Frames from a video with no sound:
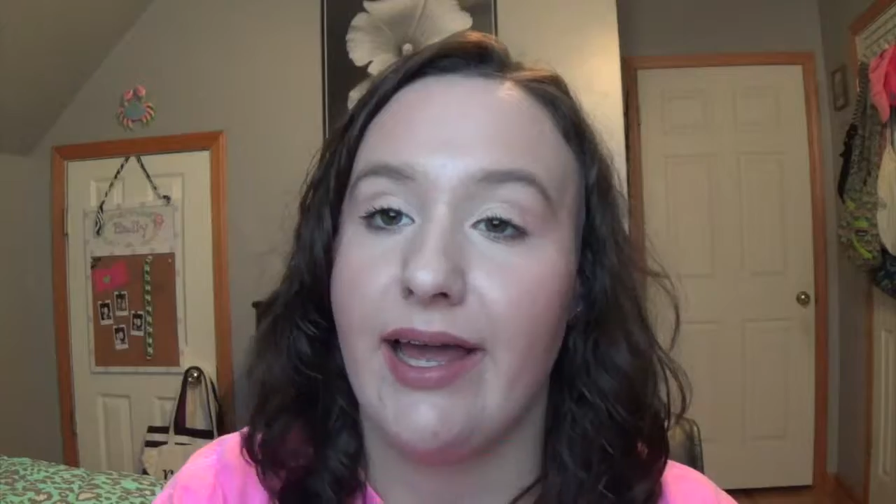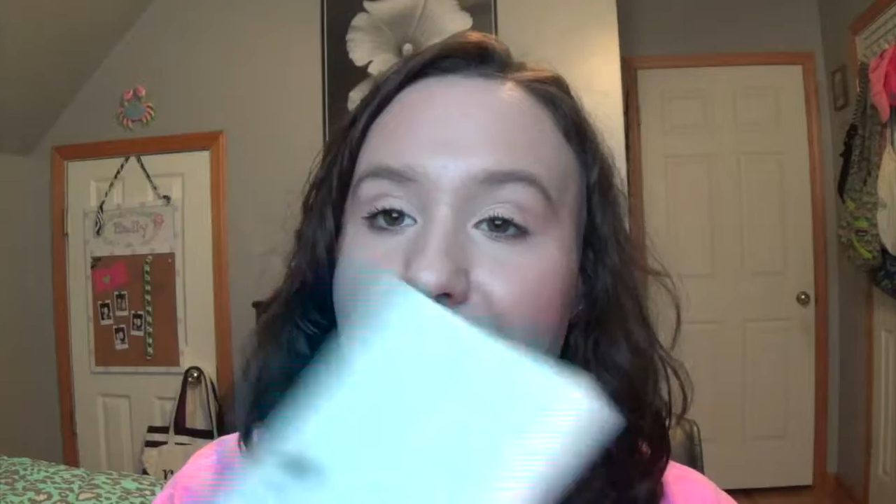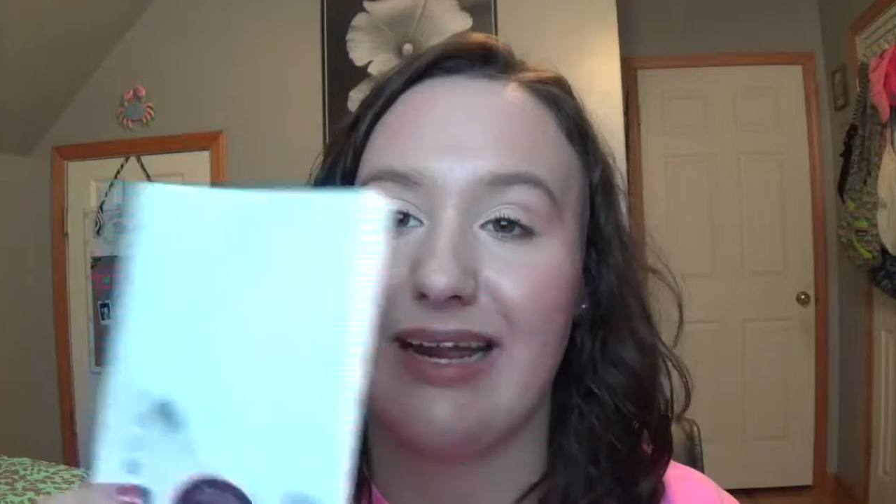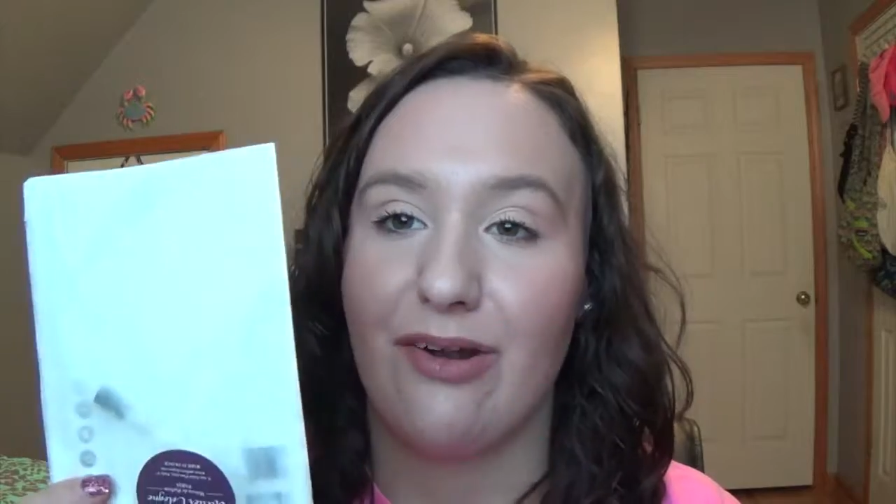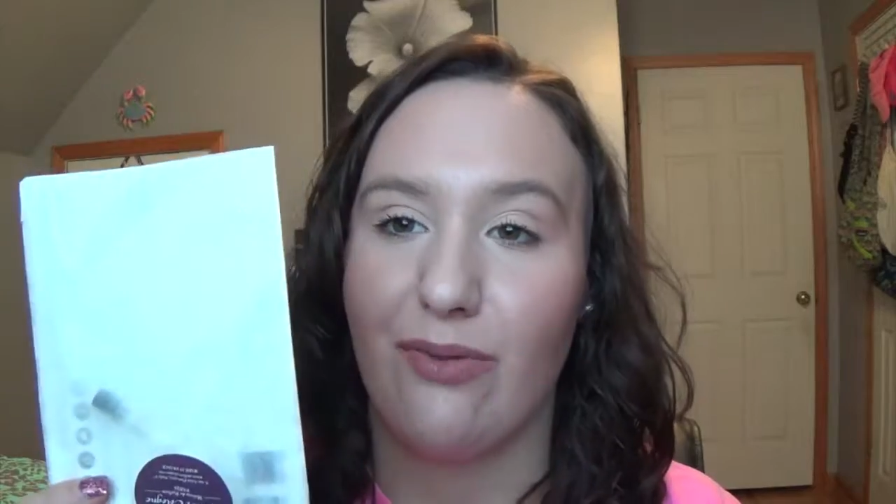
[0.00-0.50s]

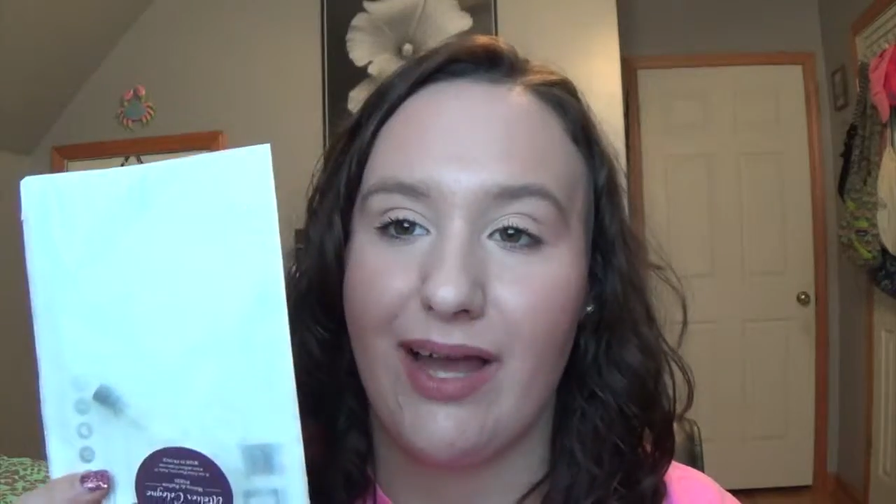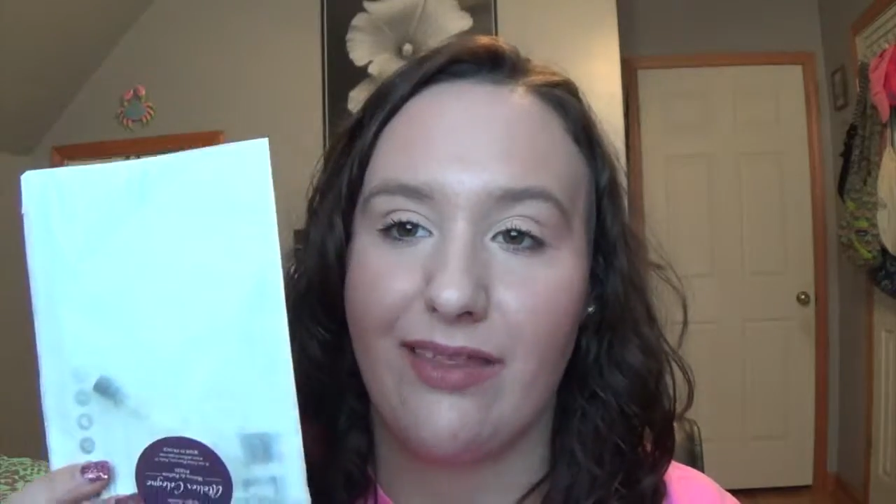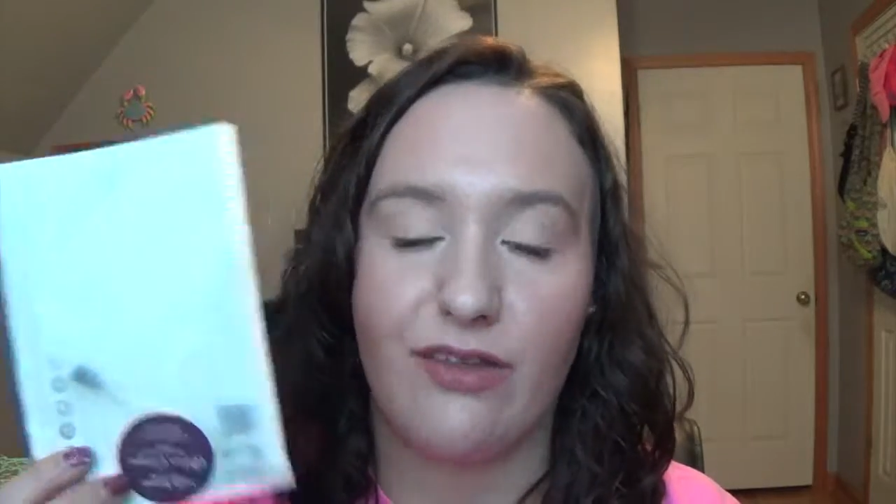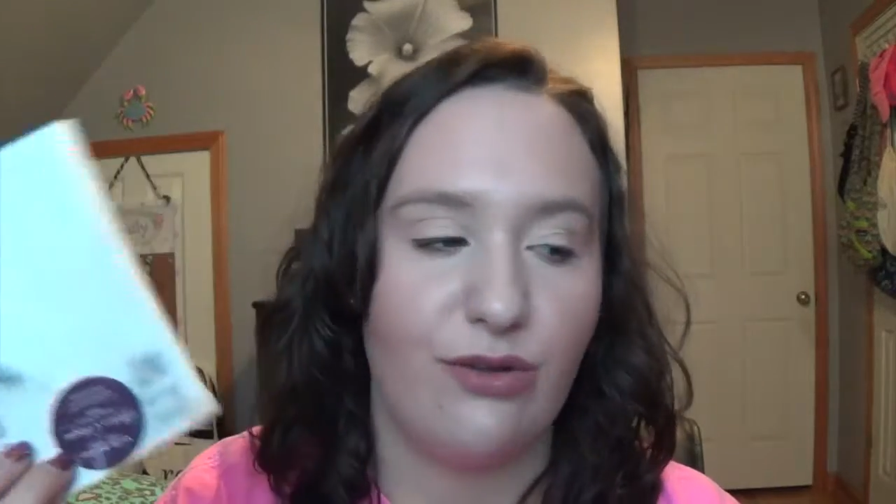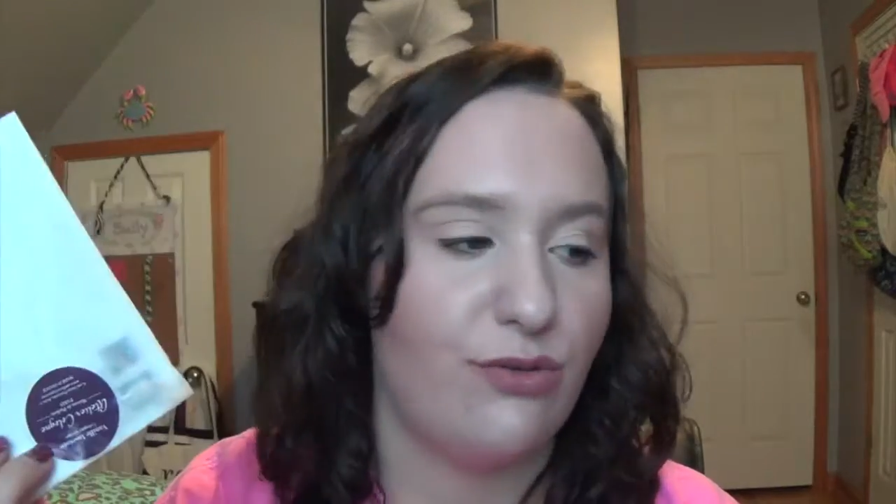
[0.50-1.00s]
and I don't
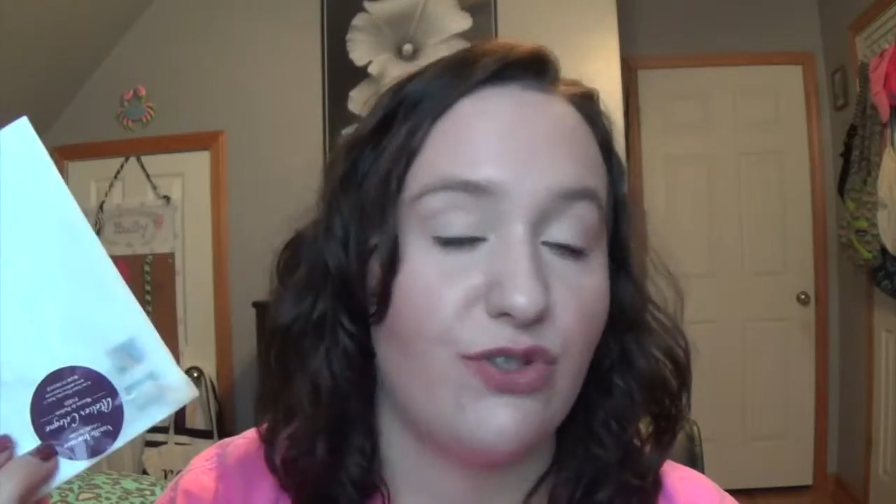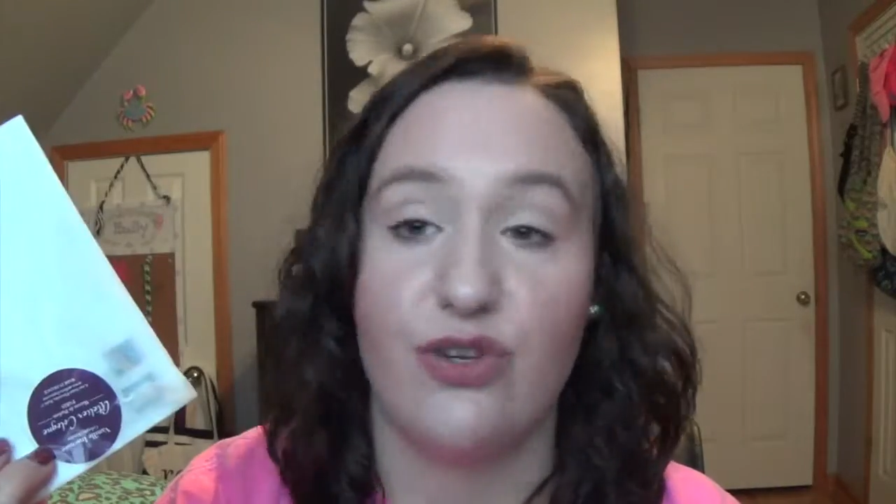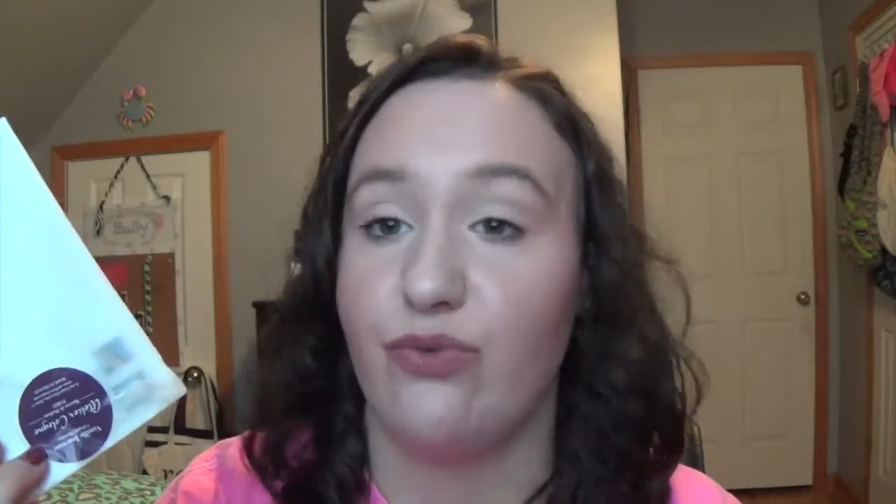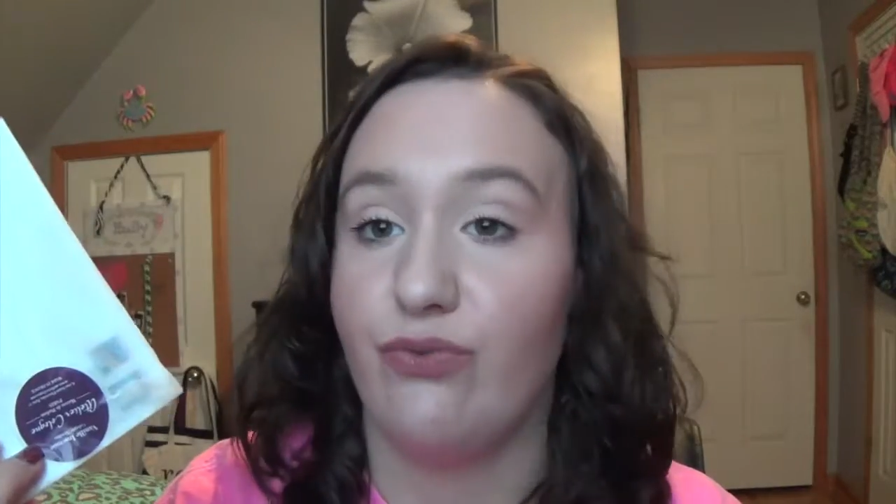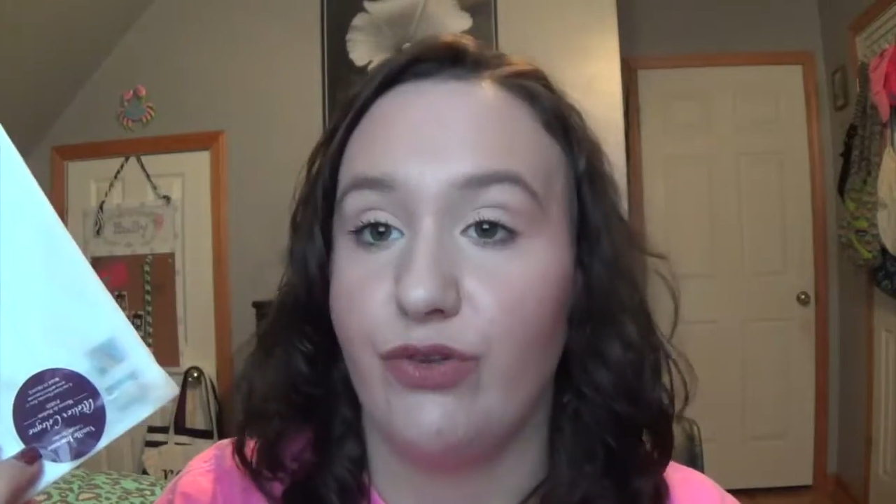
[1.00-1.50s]
like those, so